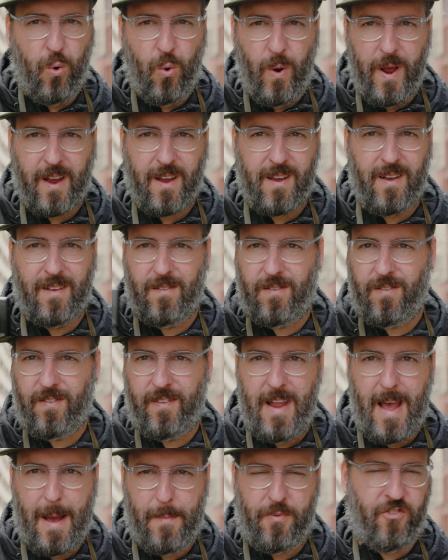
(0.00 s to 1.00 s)
quick
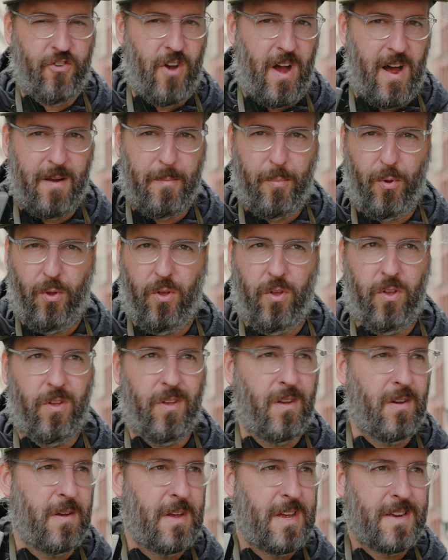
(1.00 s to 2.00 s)

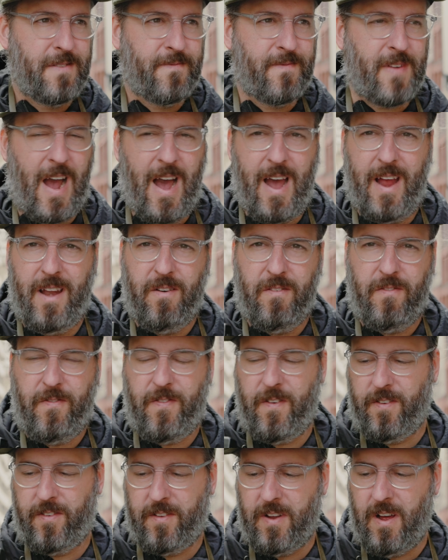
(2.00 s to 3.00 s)
snapshotable kind
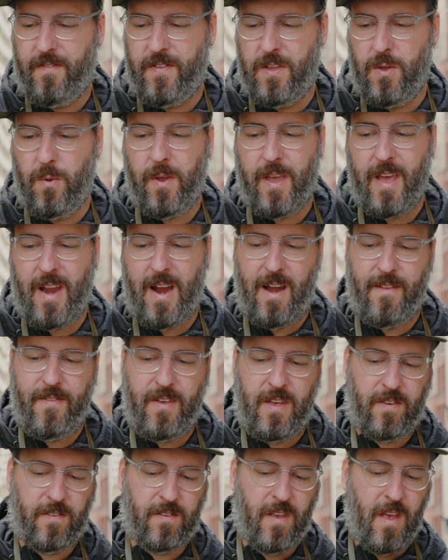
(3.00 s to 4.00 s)
of stuff you can get out of
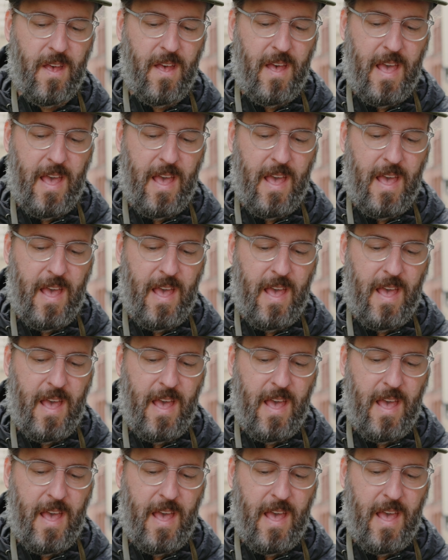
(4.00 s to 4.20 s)
this,